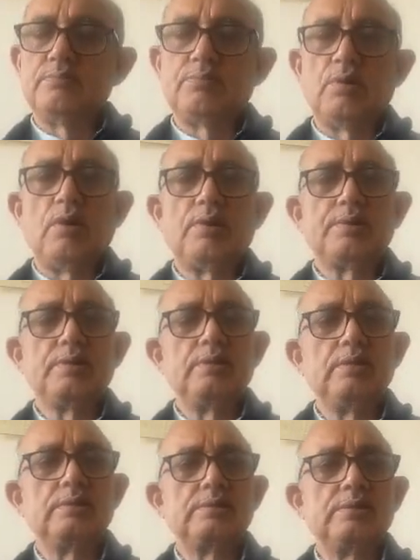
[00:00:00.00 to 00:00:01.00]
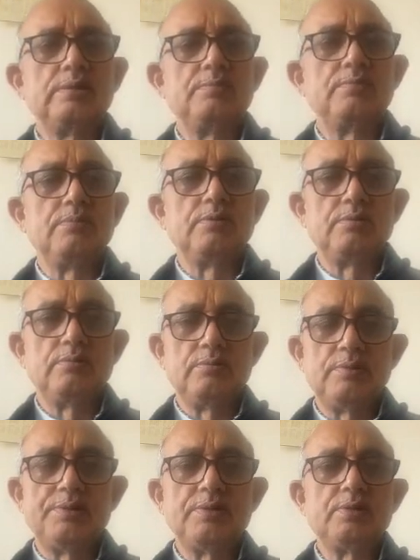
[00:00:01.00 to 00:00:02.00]
plot in the same
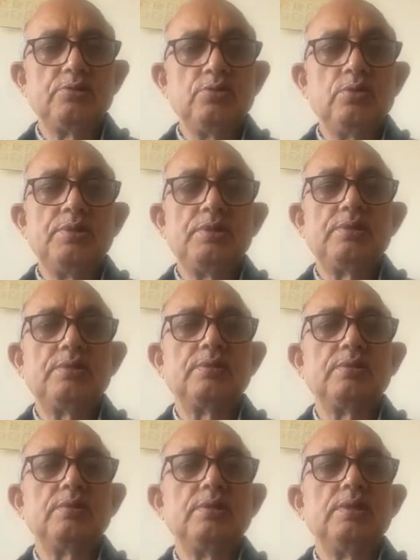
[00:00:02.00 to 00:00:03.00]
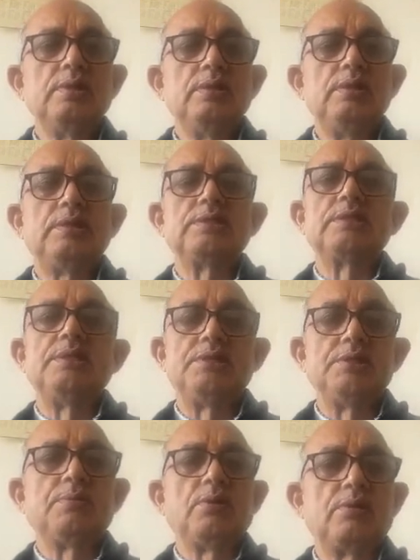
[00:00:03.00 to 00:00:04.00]
manner, though it is
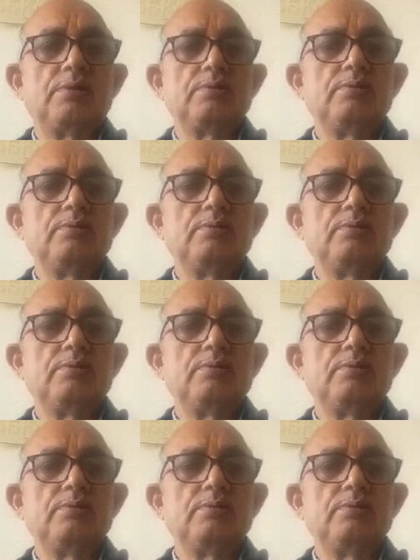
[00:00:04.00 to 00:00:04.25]
anti-plot.